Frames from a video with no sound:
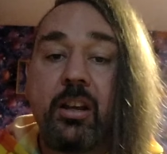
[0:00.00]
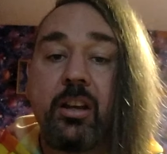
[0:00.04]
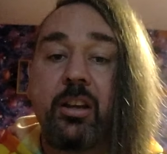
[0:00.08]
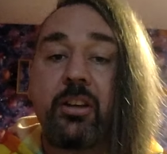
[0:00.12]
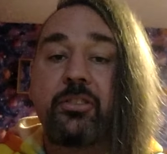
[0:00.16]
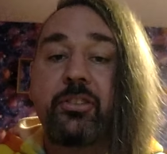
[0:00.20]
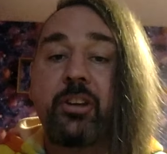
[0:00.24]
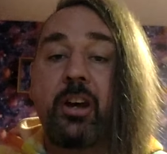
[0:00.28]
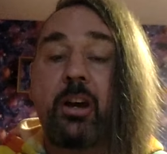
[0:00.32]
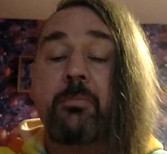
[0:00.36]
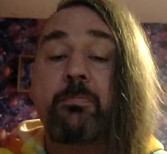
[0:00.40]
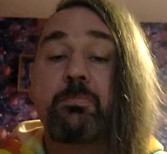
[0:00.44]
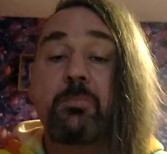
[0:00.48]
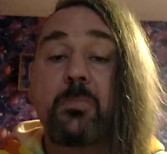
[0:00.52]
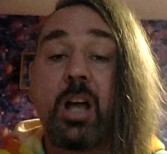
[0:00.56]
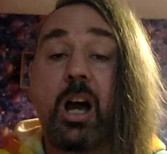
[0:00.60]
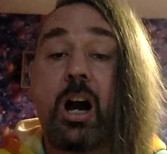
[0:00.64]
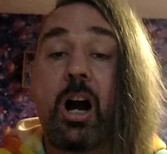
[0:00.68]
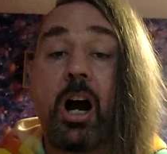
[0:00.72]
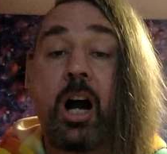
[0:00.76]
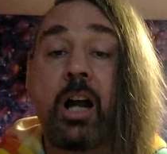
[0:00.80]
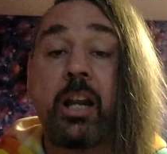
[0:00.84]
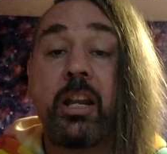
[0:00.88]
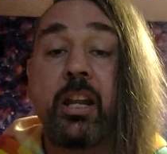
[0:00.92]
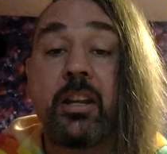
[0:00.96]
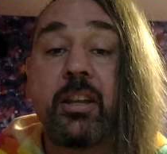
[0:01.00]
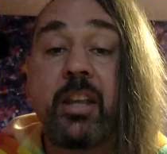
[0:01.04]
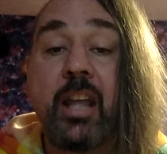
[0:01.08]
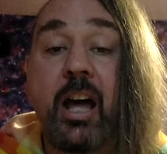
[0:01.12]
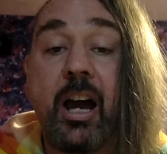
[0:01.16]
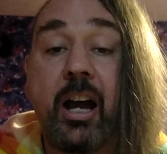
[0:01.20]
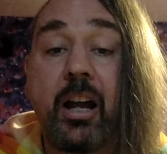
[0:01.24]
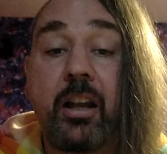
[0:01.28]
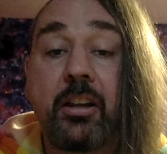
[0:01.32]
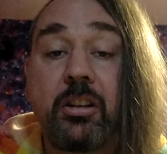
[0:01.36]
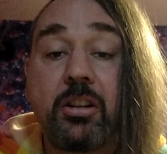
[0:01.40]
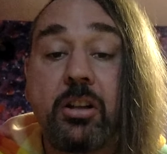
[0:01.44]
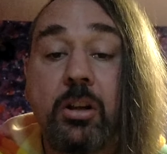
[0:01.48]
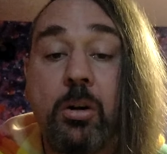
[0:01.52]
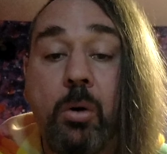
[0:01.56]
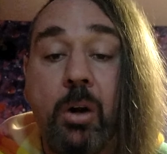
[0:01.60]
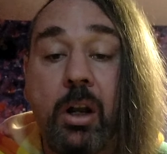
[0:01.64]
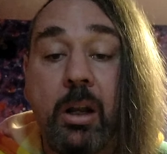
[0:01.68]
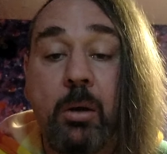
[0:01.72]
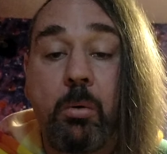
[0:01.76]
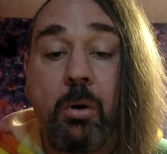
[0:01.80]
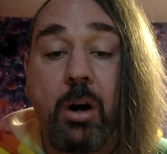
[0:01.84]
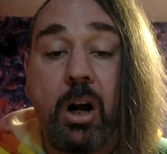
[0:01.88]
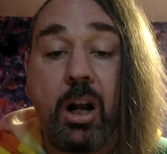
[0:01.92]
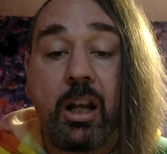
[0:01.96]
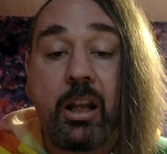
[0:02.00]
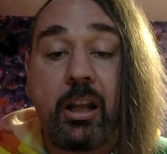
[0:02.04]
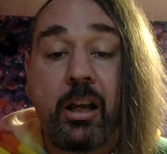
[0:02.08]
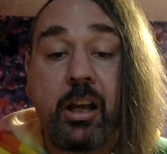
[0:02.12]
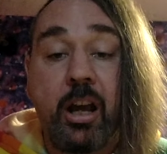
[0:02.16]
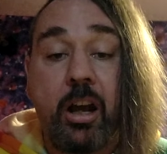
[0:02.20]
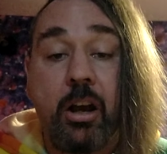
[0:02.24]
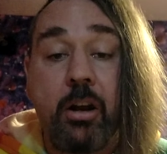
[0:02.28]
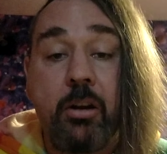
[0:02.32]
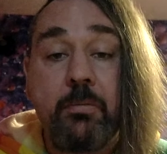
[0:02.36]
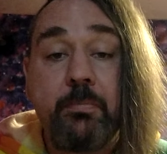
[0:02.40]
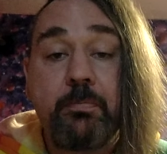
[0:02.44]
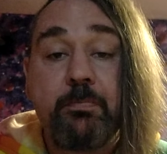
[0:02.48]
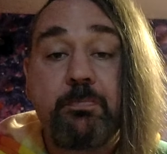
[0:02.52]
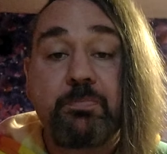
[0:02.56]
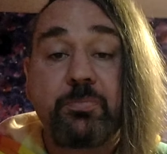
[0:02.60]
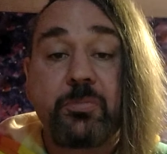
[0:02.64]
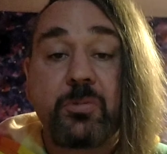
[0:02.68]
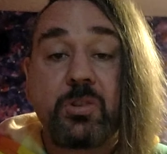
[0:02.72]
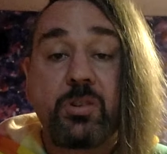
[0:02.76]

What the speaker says: So I done that quite a while ago,